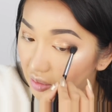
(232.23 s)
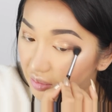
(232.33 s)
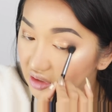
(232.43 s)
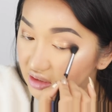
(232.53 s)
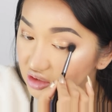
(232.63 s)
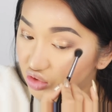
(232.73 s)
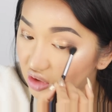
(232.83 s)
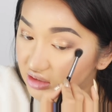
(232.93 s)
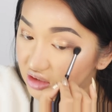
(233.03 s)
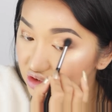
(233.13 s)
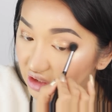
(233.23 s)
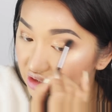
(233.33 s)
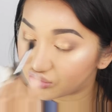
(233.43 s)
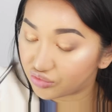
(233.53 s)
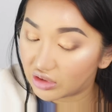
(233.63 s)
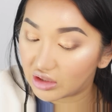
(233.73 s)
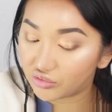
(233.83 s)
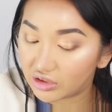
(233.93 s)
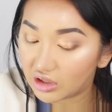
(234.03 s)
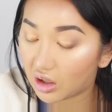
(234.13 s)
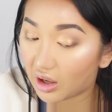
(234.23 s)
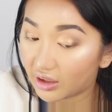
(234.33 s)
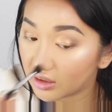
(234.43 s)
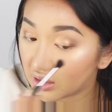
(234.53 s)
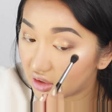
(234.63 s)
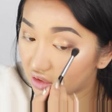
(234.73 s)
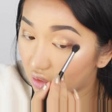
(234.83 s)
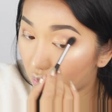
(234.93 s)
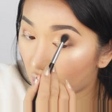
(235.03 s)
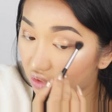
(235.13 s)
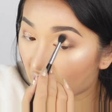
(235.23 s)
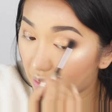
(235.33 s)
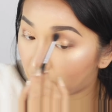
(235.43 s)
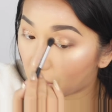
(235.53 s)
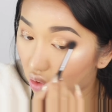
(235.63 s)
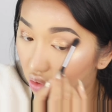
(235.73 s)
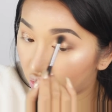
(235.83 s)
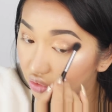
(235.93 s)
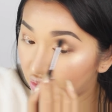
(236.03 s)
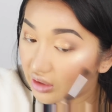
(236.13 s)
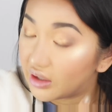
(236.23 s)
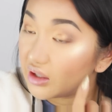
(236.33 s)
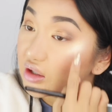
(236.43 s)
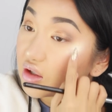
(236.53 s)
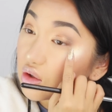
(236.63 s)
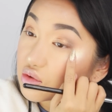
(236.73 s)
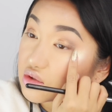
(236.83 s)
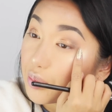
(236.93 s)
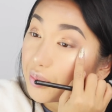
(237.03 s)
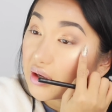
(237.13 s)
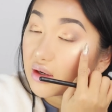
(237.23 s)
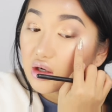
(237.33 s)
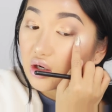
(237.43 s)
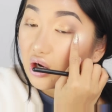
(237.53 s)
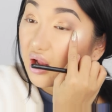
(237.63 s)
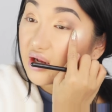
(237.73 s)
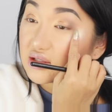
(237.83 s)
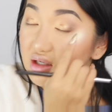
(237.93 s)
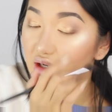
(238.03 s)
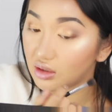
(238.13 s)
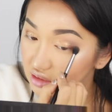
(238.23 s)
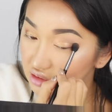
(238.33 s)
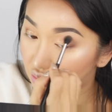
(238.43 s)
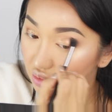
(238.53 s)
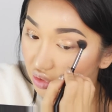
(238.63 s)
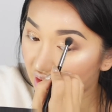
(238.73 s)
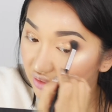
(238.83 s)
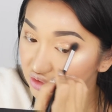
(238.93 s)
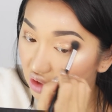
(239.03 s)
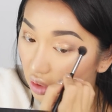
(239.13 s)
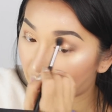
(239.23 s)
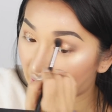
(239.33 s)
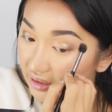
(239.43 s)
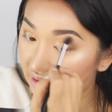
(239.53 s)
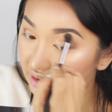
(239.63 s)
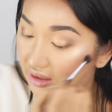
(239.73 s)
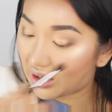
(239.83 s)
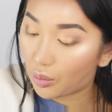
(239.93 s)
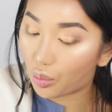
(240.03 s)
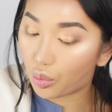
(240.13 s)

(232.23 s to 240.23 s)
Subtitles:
Because this transition shade is really, really light, the more that I put on, it goes a bit lighter. So we're gonna have to go back in and